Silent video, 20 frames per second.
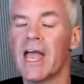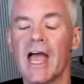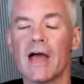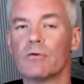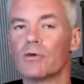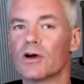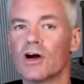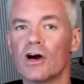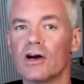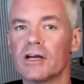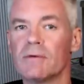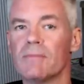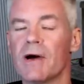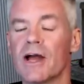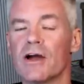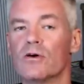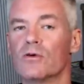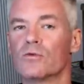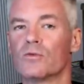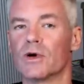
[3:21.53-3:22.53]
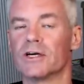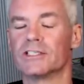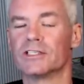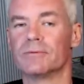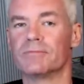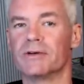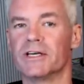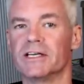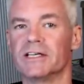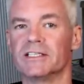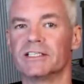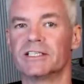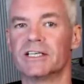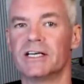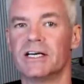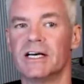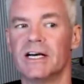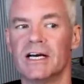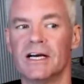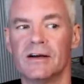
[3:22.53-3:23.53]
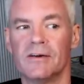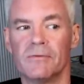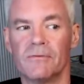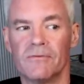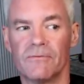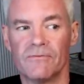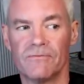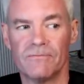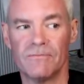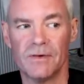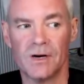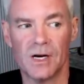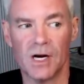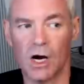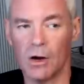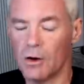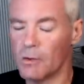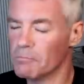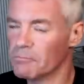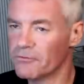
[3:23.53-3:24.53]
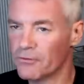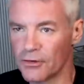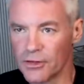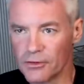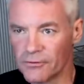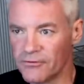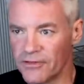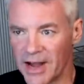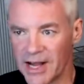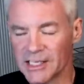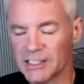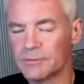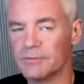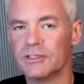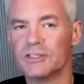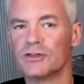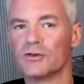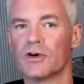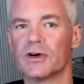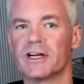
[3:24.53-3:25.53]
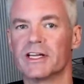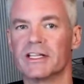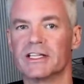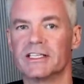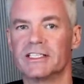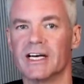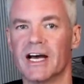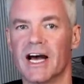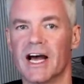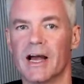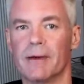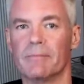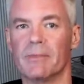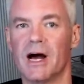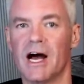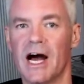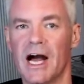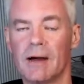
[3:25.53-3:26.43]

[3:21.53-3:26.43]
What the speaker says: And regarding my own recipes, for the vast majority of the time,